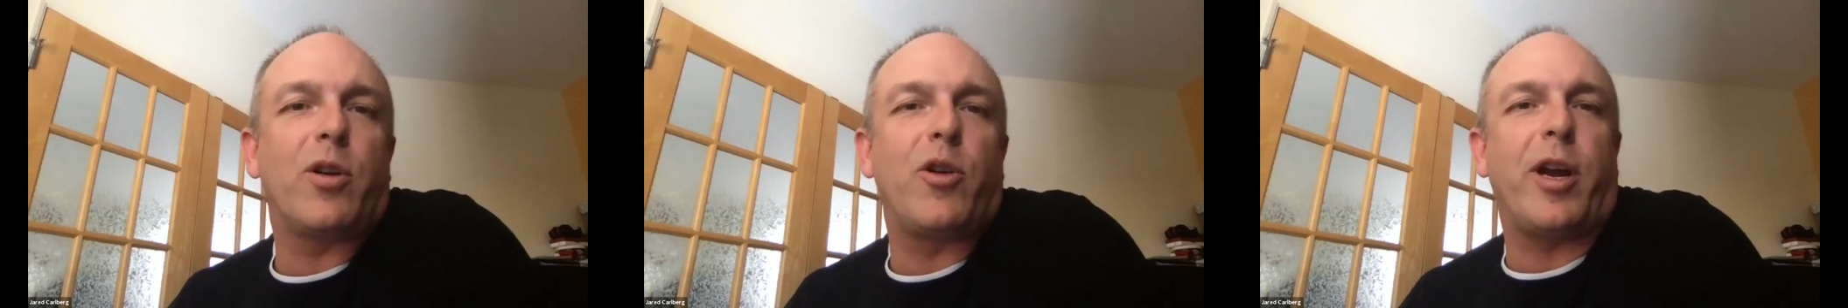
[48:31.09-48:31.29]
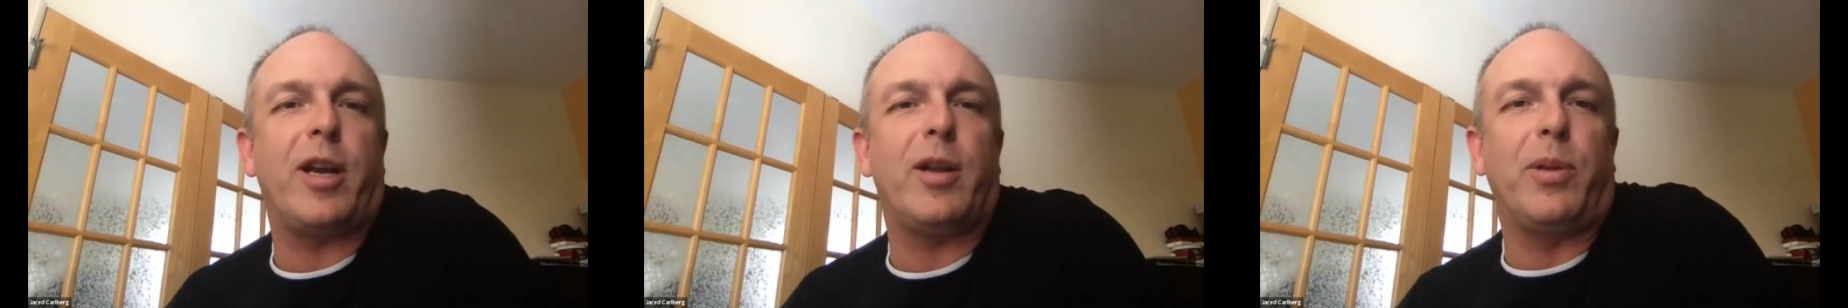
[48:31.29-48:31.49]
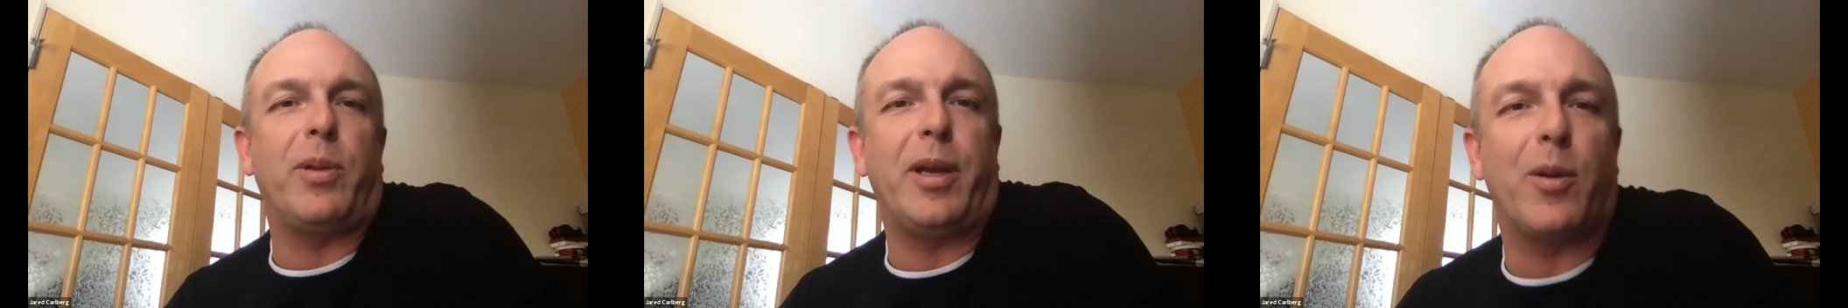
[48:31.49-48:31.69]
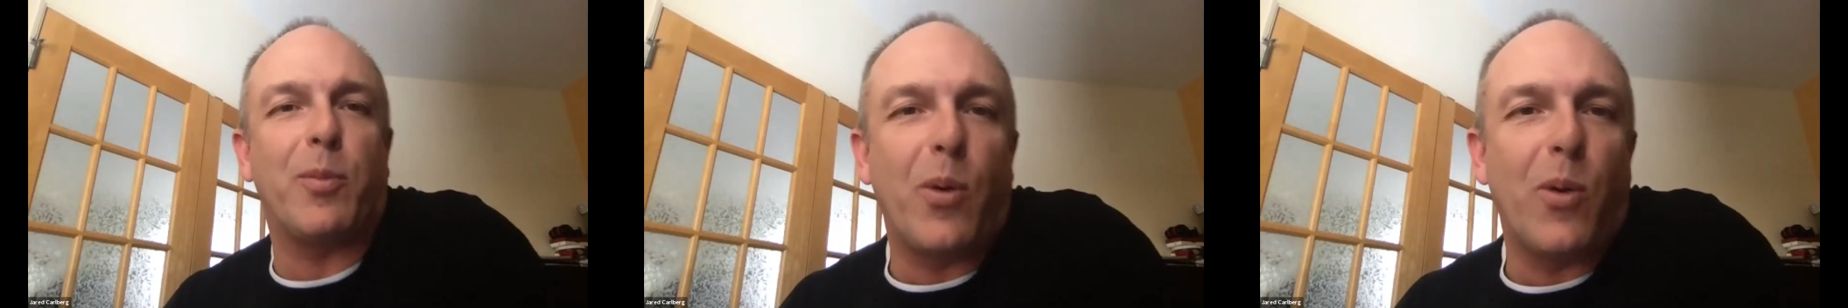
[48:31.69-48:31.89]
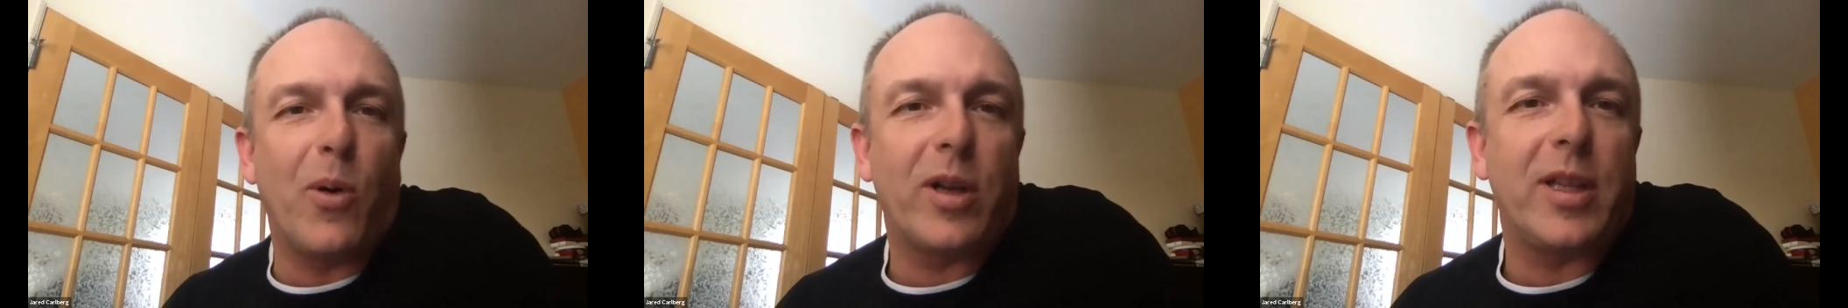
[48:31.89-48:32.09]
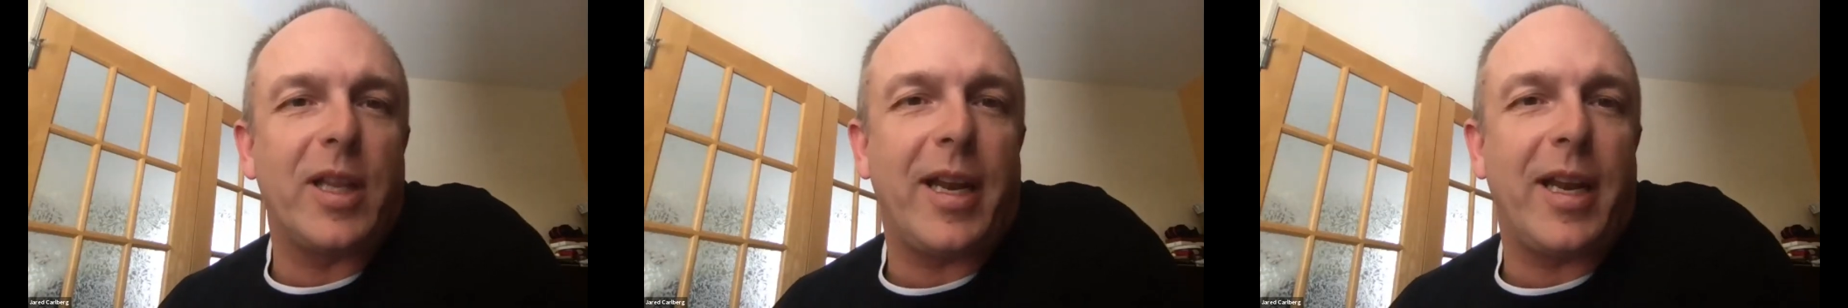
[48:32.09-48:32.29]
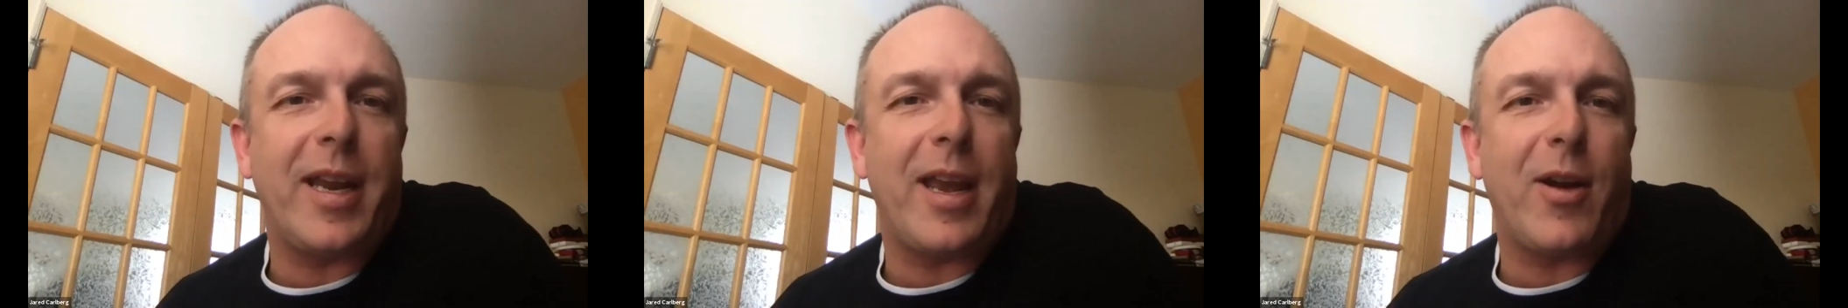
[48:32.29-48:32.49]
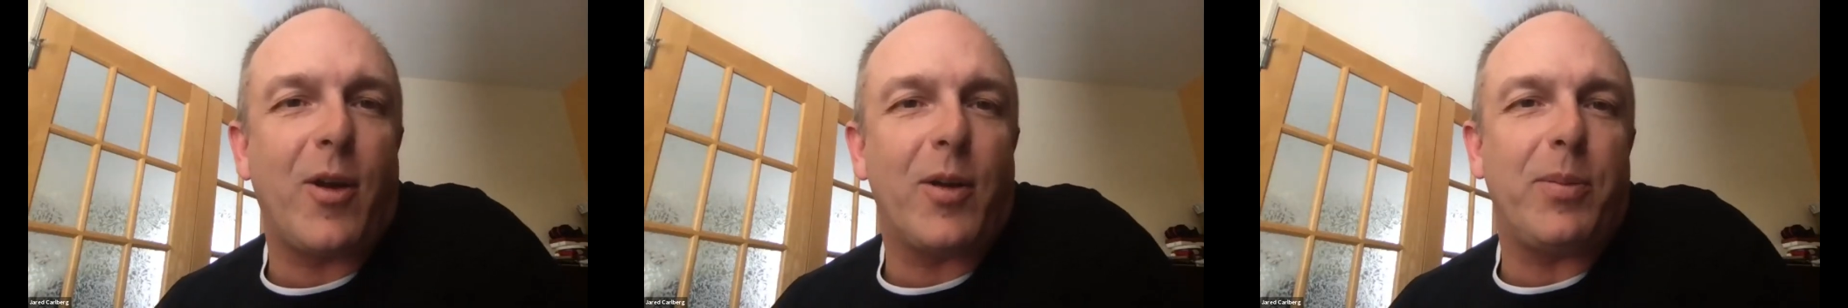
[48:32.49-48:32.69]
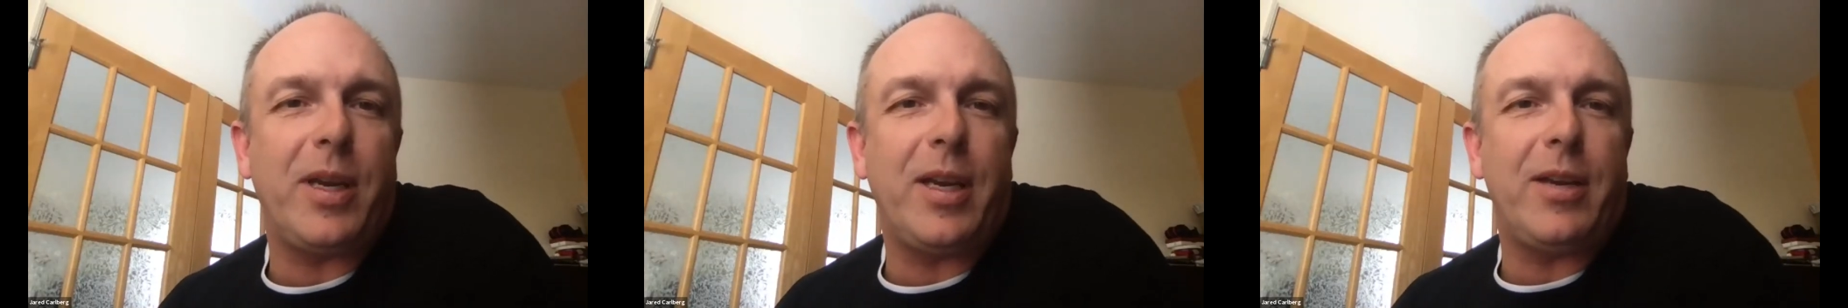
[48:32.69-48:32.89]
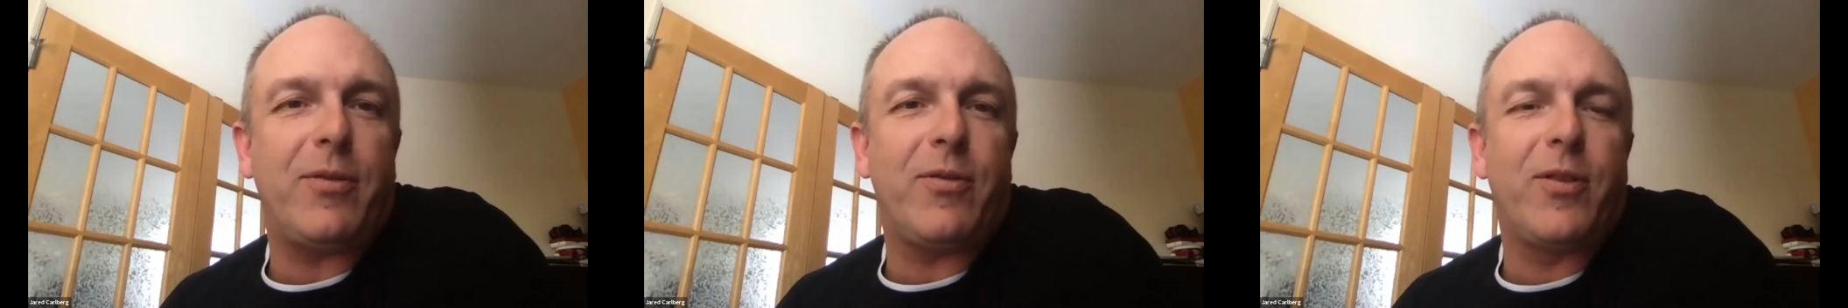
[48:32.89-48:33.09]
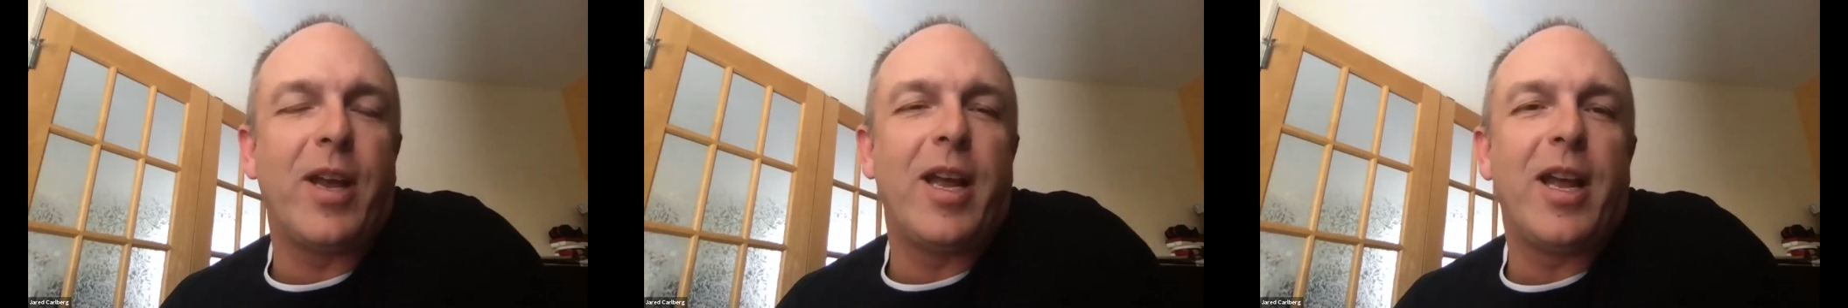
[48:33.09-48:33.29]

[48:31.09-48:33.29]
credibly on pork than I can on beef.